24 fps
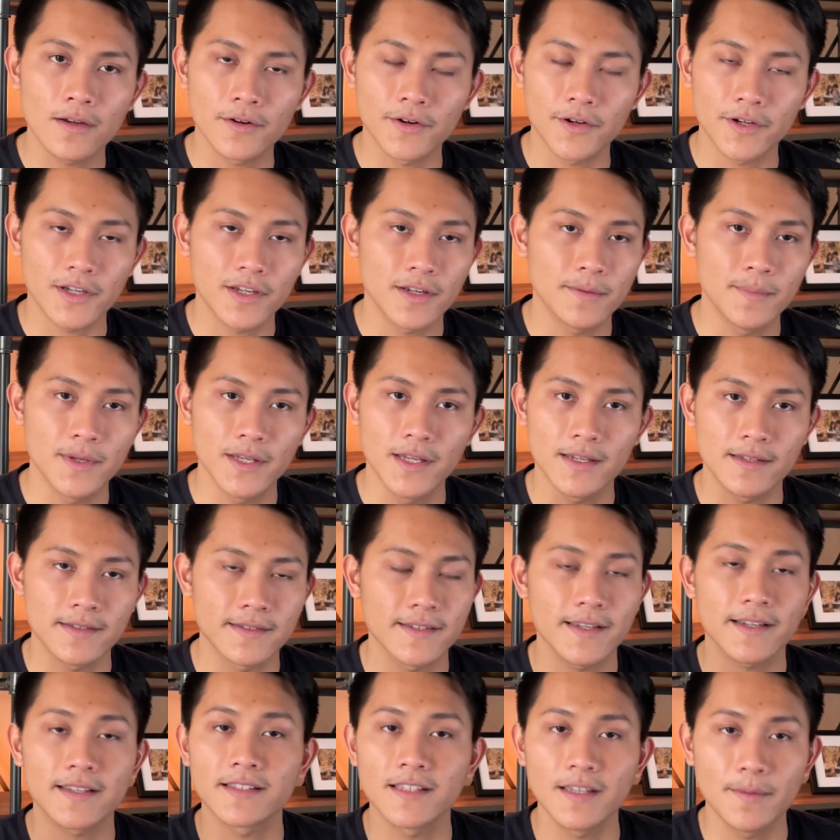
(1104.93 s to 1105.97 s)
or it could be a
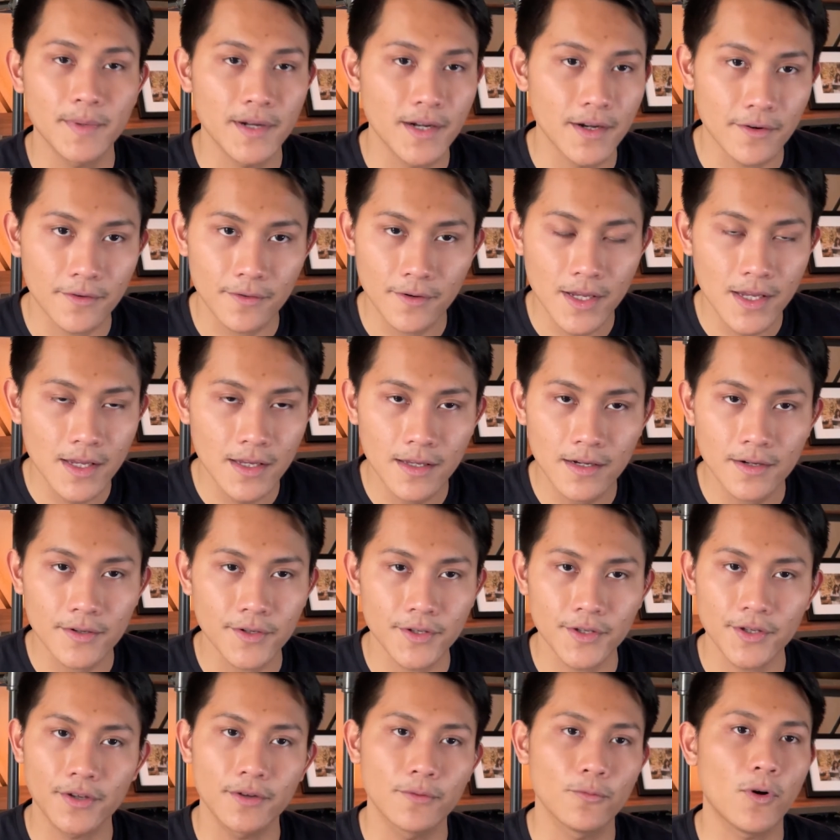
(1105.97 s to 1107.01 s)
60-minute read, or
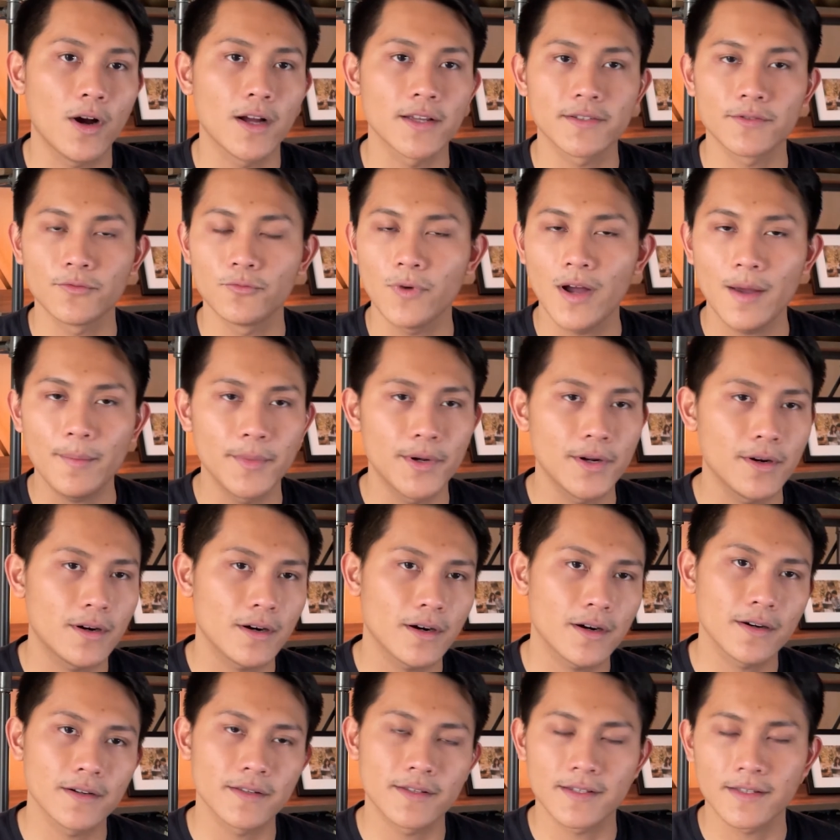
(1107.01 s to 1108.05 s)
you could watch a
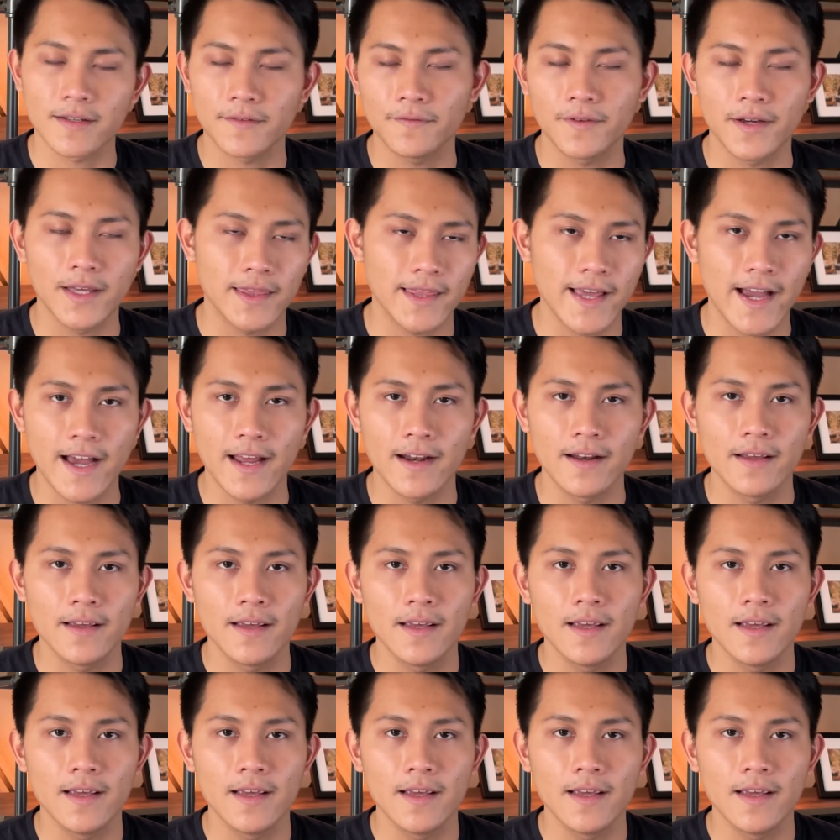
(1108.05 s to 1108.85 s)
webinar and stuff like that.